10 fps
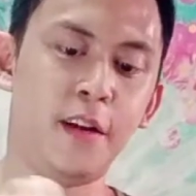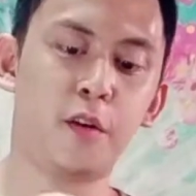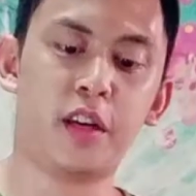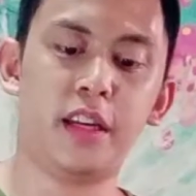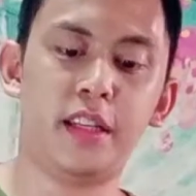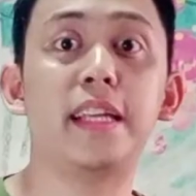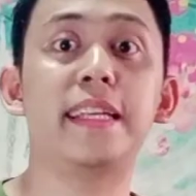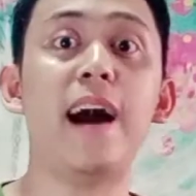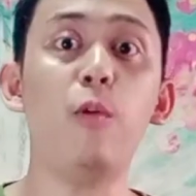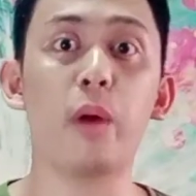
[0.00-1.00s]
Okay,
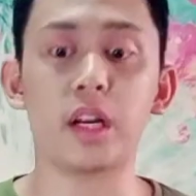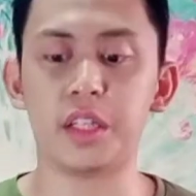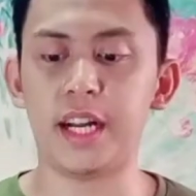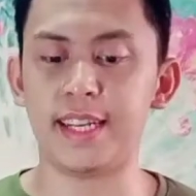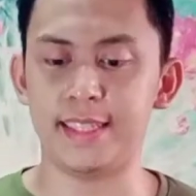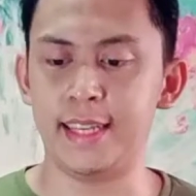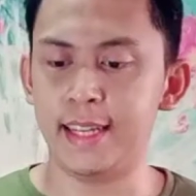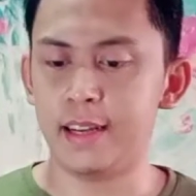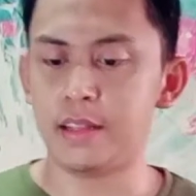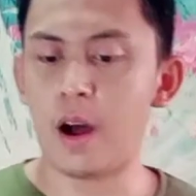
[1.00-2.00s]
now we're done.
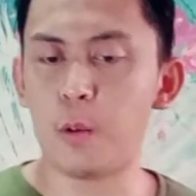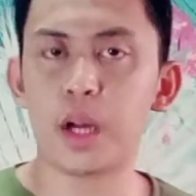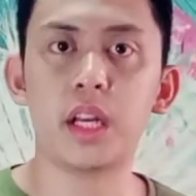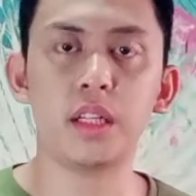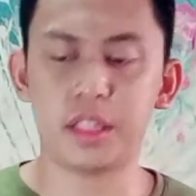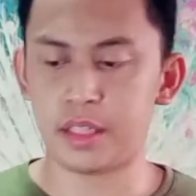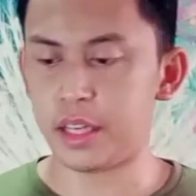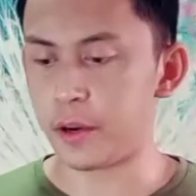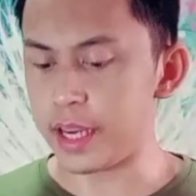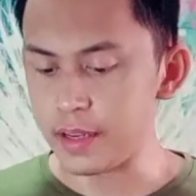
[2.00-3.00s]
Now we're done
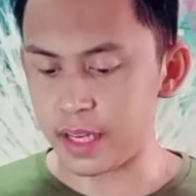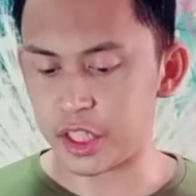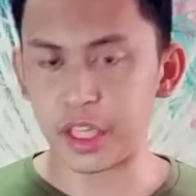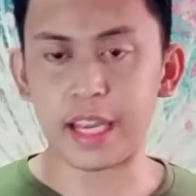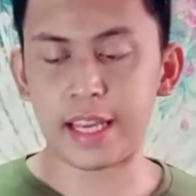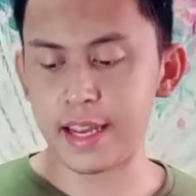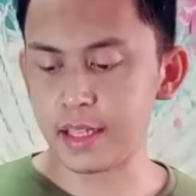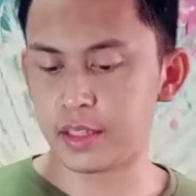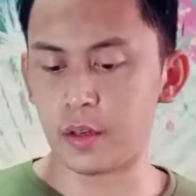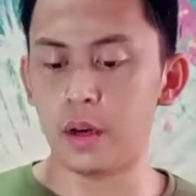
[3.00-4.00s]
stirring and
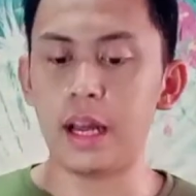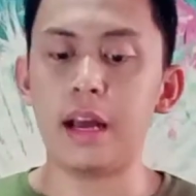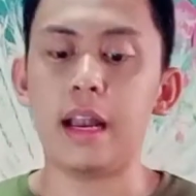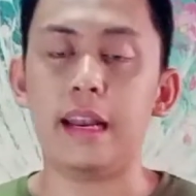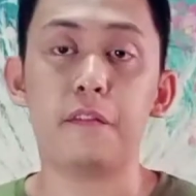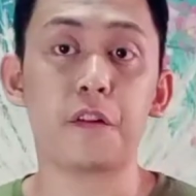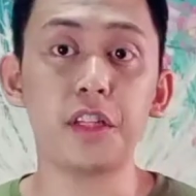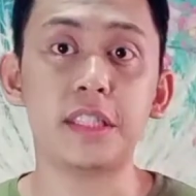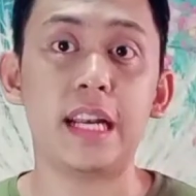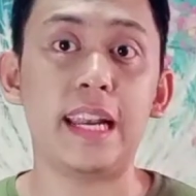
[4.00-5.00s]
shaking. So
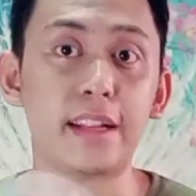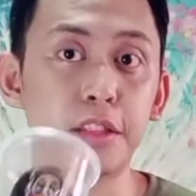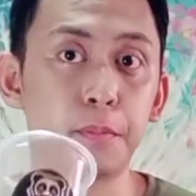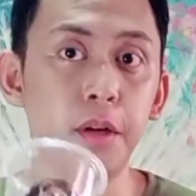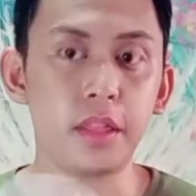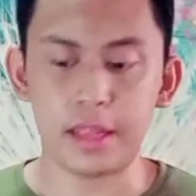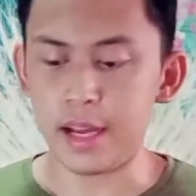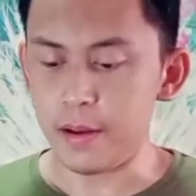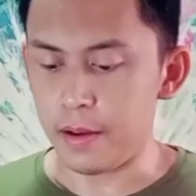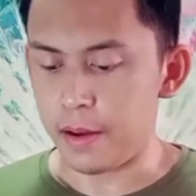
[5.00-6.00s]
first, let's put
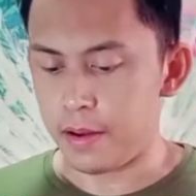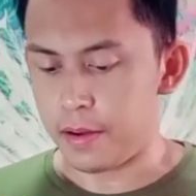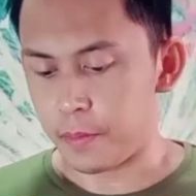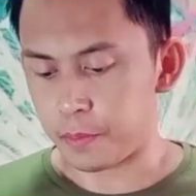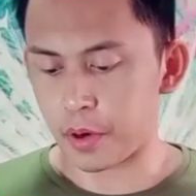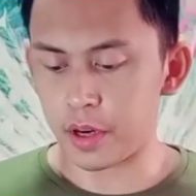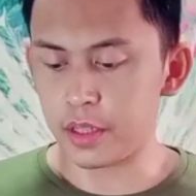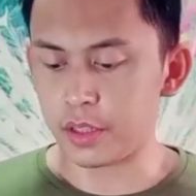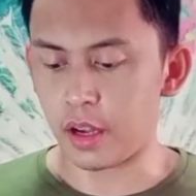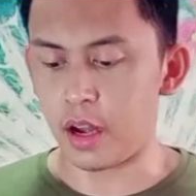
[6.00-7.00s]
the
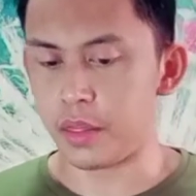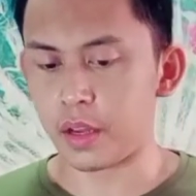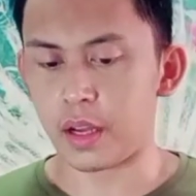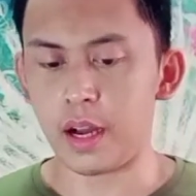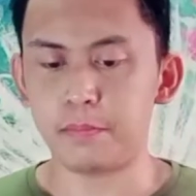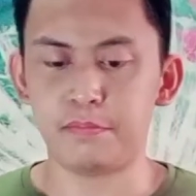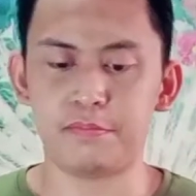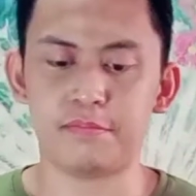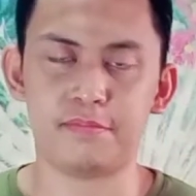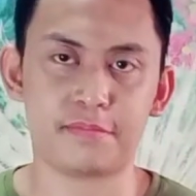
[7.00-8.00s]
pearls on the cup.
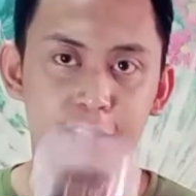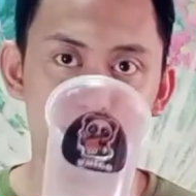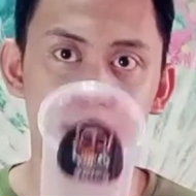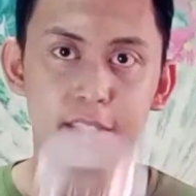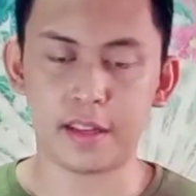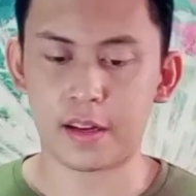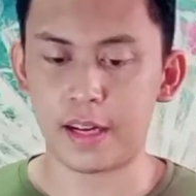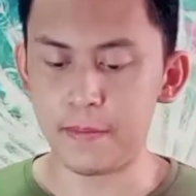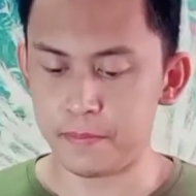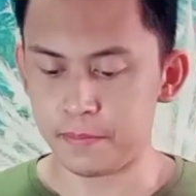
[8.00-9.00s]
This is the
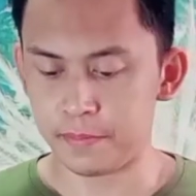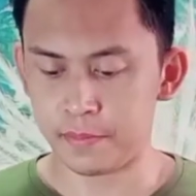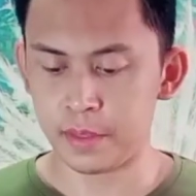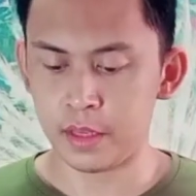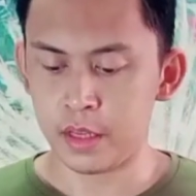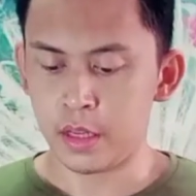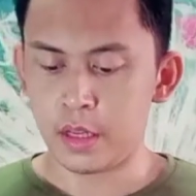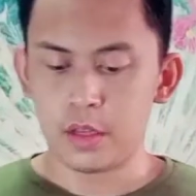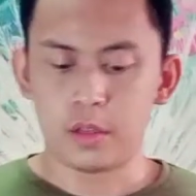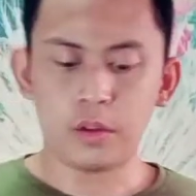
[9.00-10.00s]
cup.
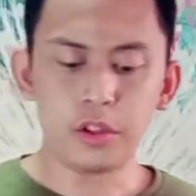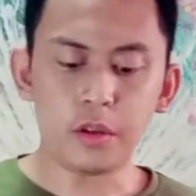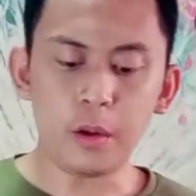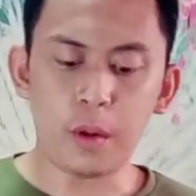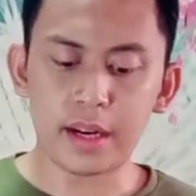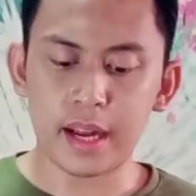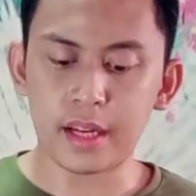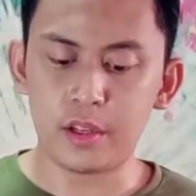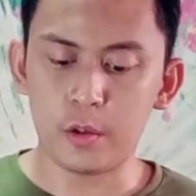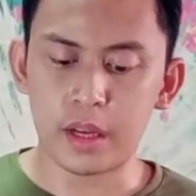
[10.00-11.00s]
So usually what
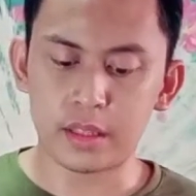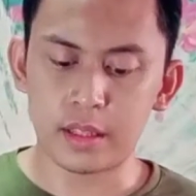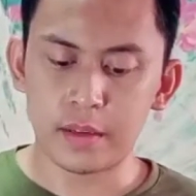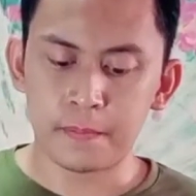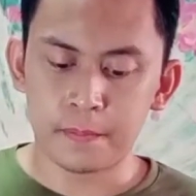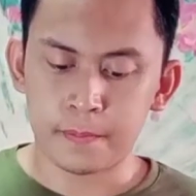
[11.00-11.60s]
I do is,